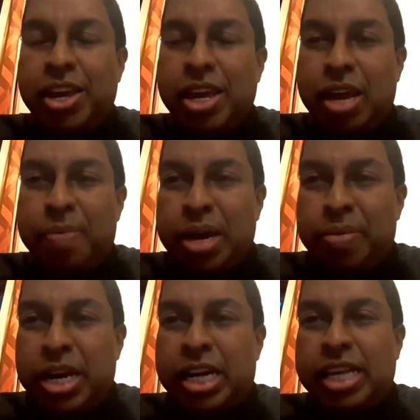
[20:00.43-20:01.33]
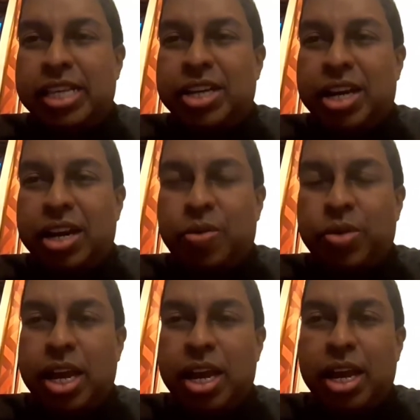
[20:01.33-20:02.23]
a permanent injury to
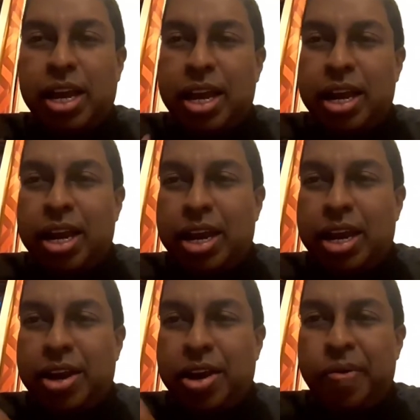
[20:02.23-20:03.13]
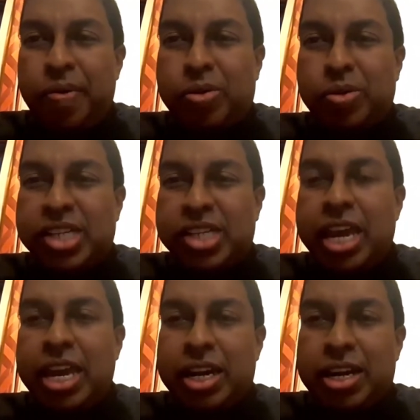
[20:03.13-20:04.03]
the
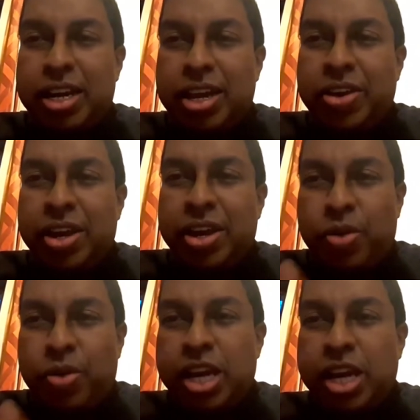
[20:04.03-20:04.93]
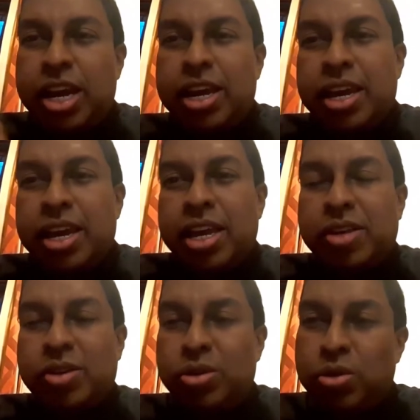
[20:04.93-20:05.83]
sight, to hearing.
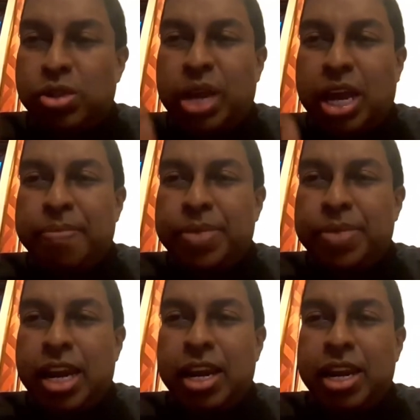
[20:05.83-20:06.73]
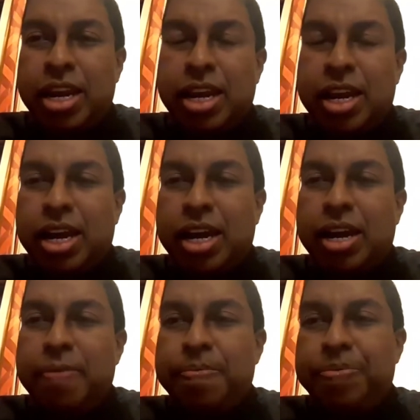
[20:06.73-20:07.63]
So those become
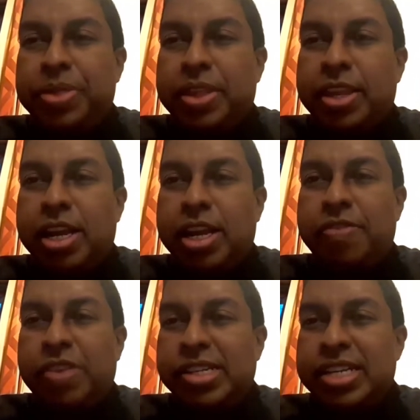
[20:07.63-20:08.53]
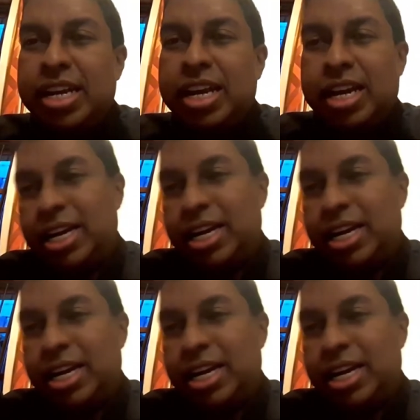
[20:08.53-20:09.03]
grievous hurt.